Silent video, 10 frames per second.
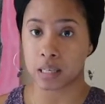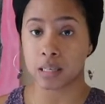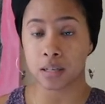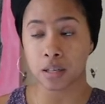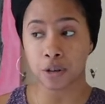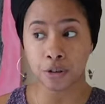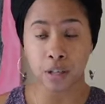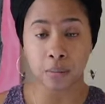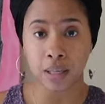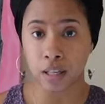This doesn't
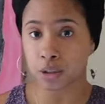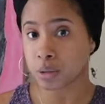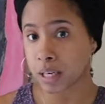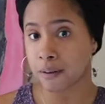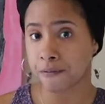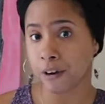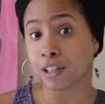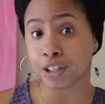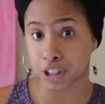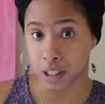literally mean that you can't
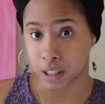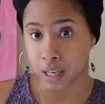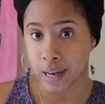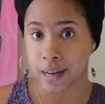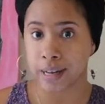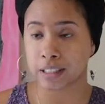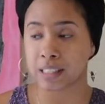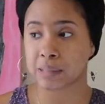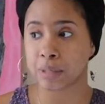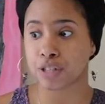function. It
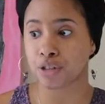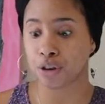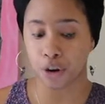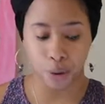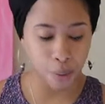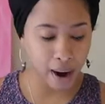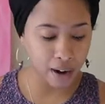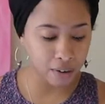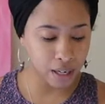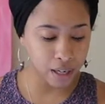just means you're
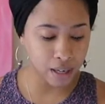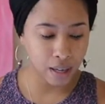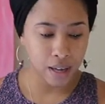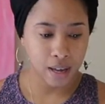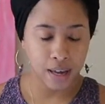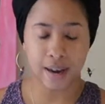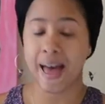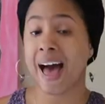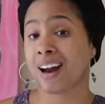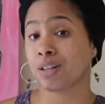acquiring an
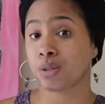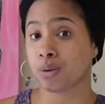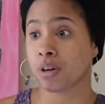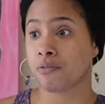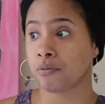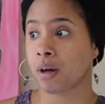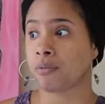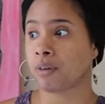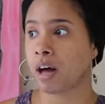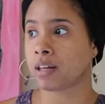attitude of,
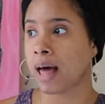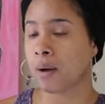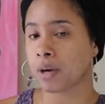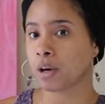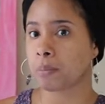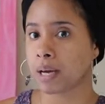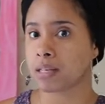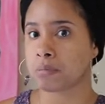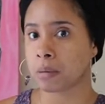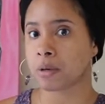of allowing your
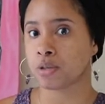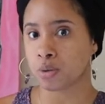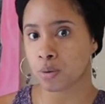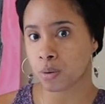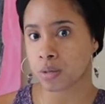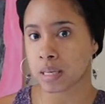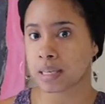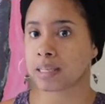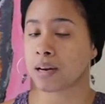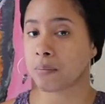man to be able to do those
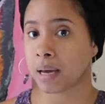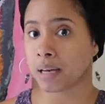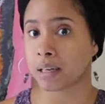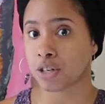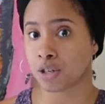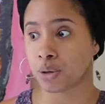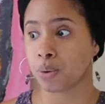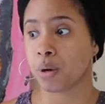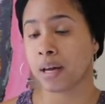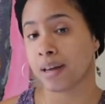things that a man can
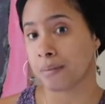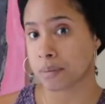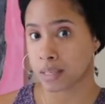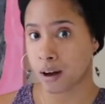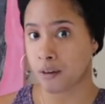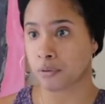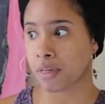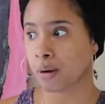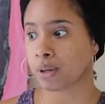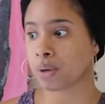do himself
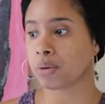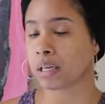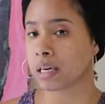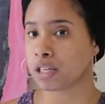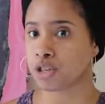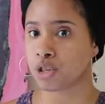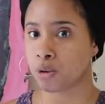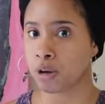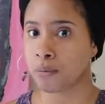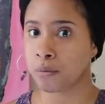without you needing to
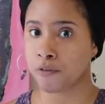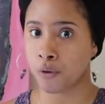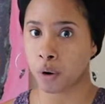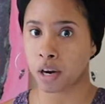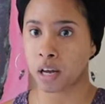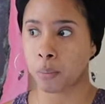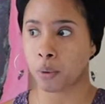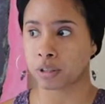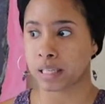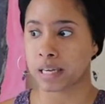do it before him
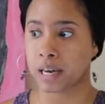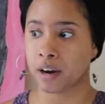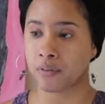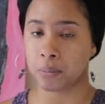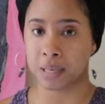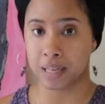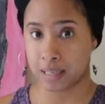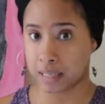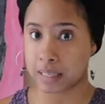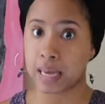or take care of it
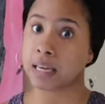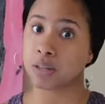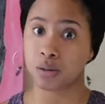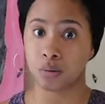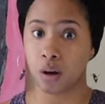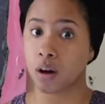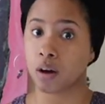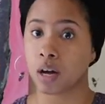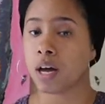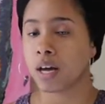because he's taking too
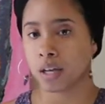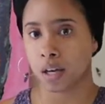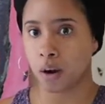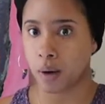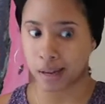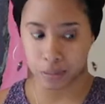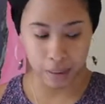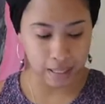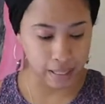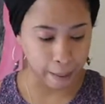long, you know, X,
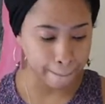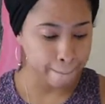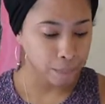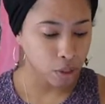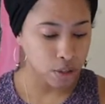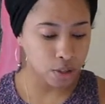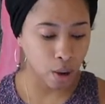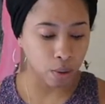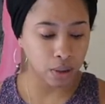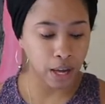Y, Z.
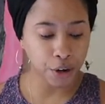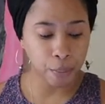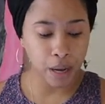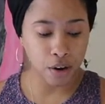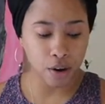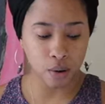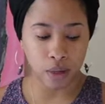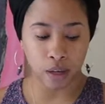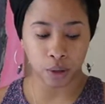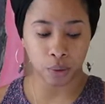So let your man know
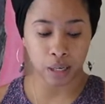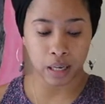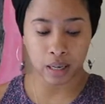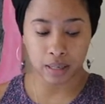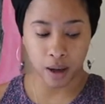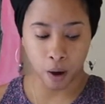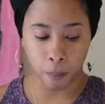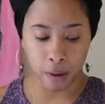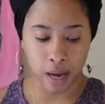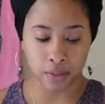that you need his
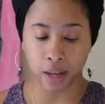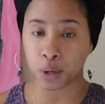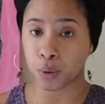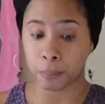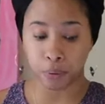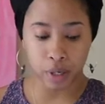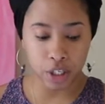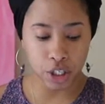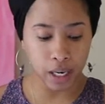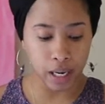help and that you
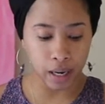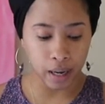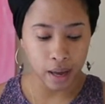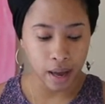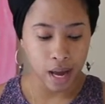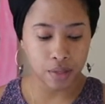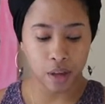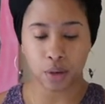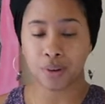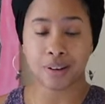appreciate it and
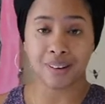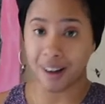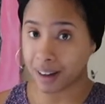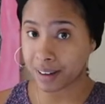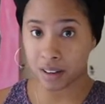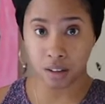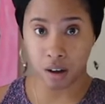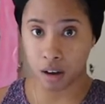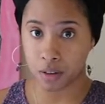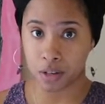that you cannot get
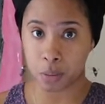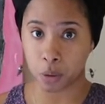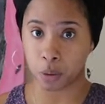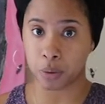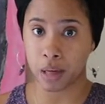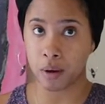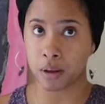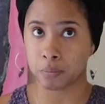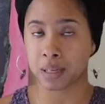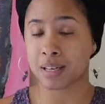along in this world without
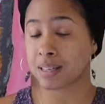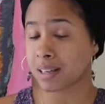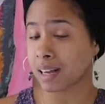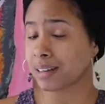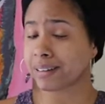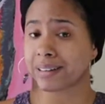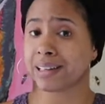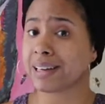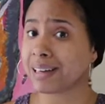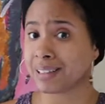him, because
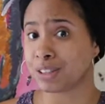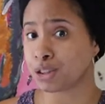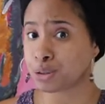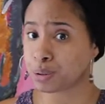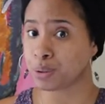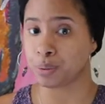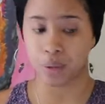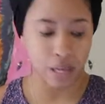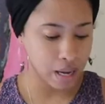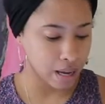technically it is true.
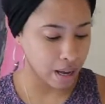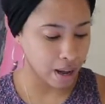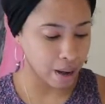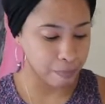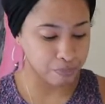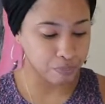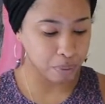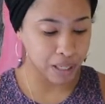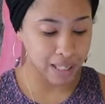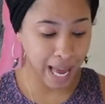Um,
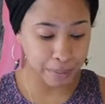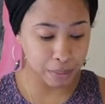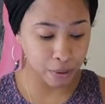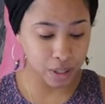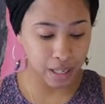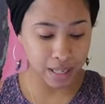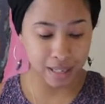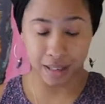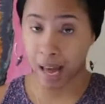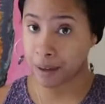be adaptable to
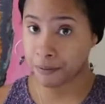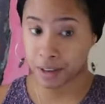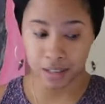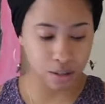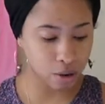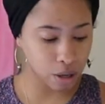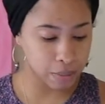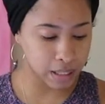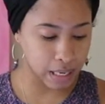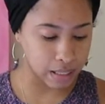his life and
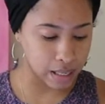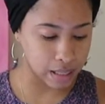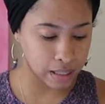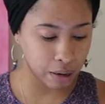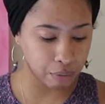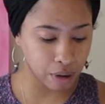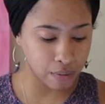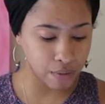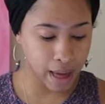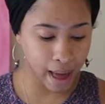circumstances. Get rid
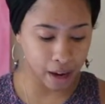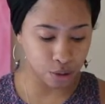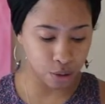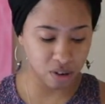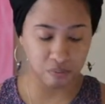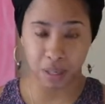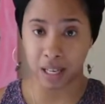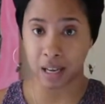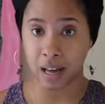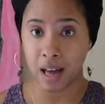of the attitude of
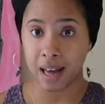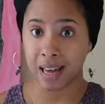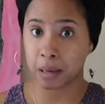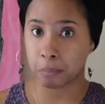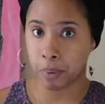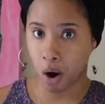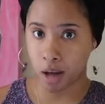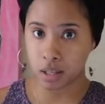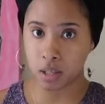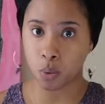being a
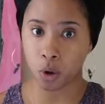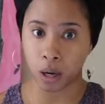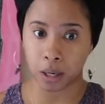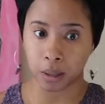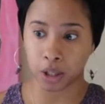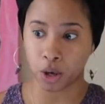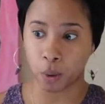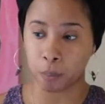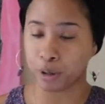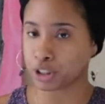boss or a, you
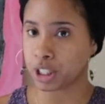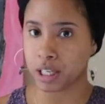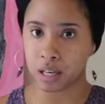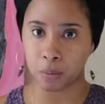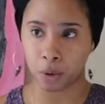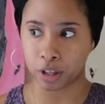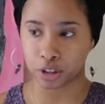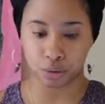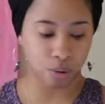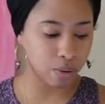know, pushing him or
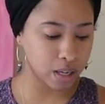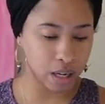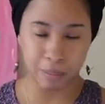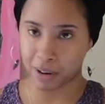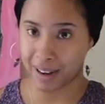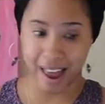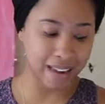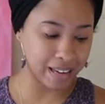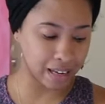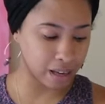controlling him or
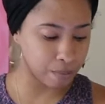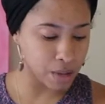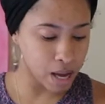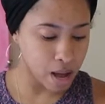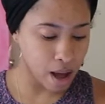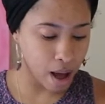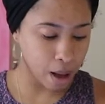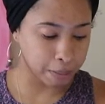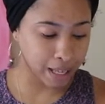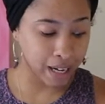nagging him.
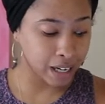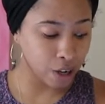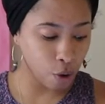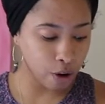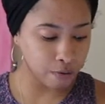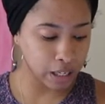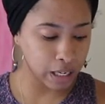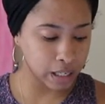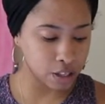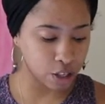Um, letting go of
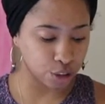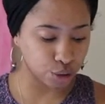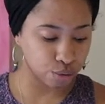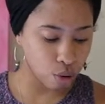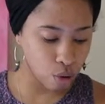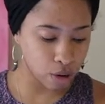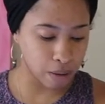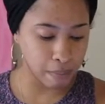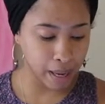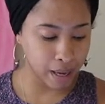needing to control,
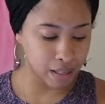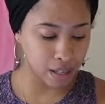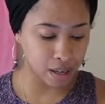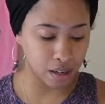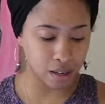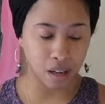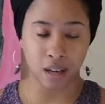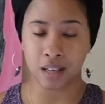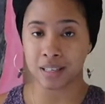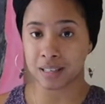command, and
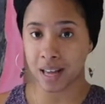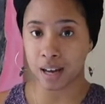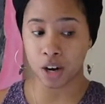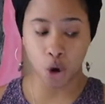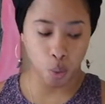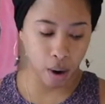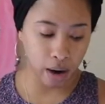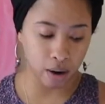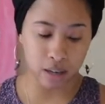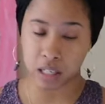instead
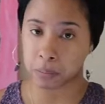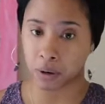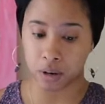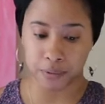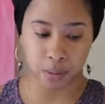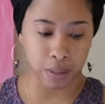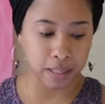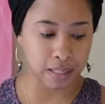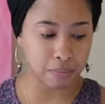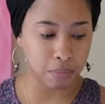acquire a spirit of
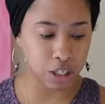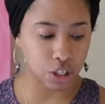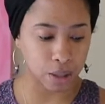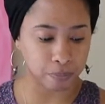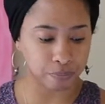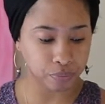sweet submission.